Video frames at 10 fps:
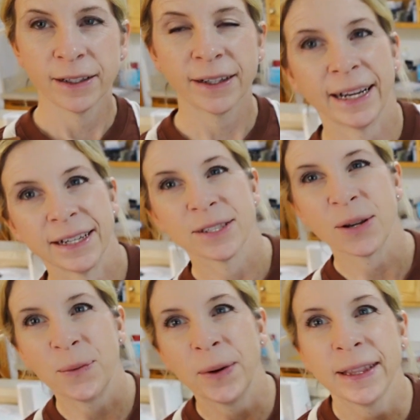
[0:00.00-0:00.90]
Okay,
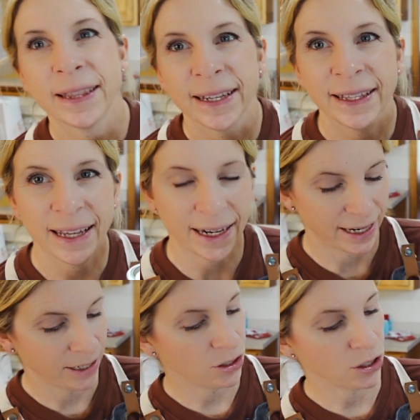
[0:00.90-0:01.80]
so one thing that
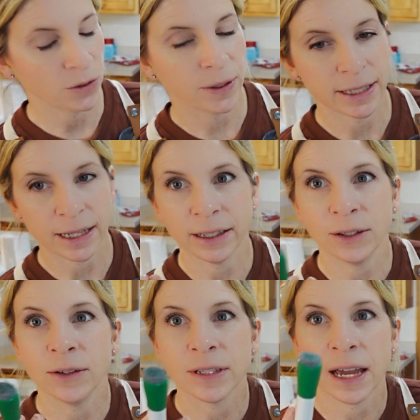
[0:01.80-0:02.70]
I do is I
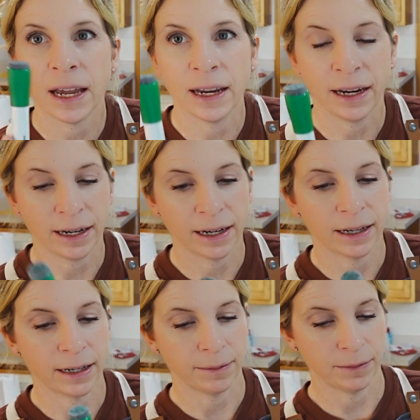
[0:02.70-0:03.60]
use a
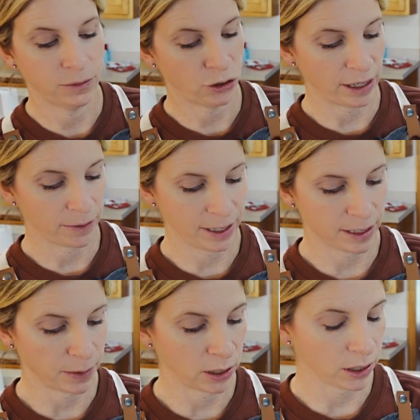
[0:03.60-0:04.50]
dry erase
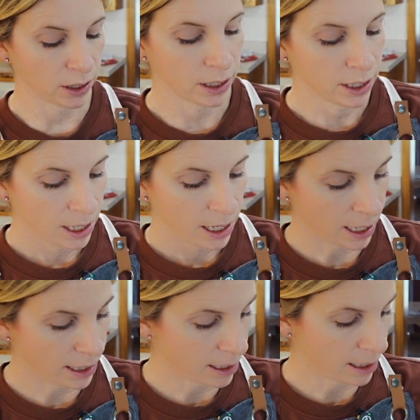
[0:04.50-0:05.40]
marker,
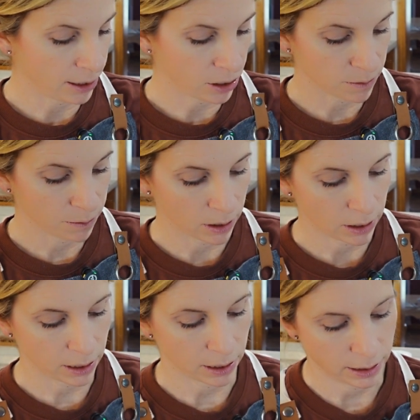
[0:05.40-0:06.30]
and then I just
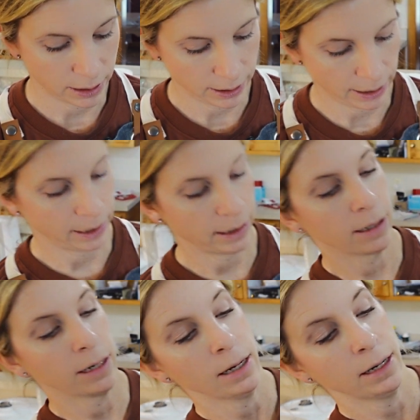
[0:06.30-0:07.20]
mark on
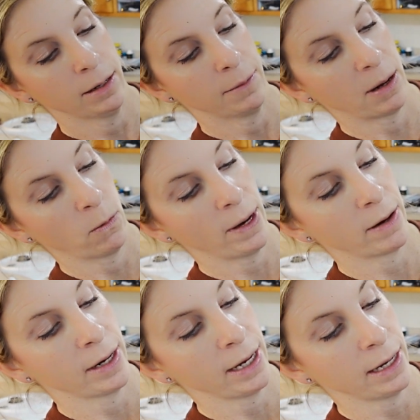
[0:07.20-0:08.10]
there about
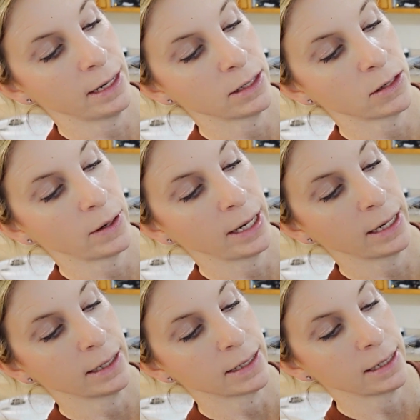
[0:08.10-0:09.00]
where it is so I
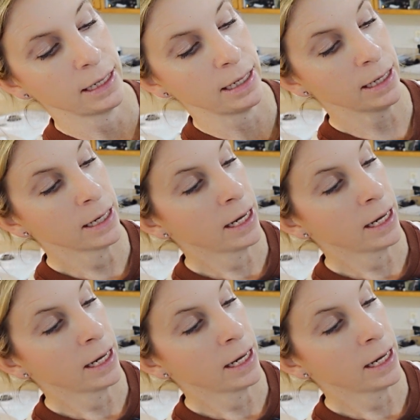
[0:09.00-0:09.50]
can see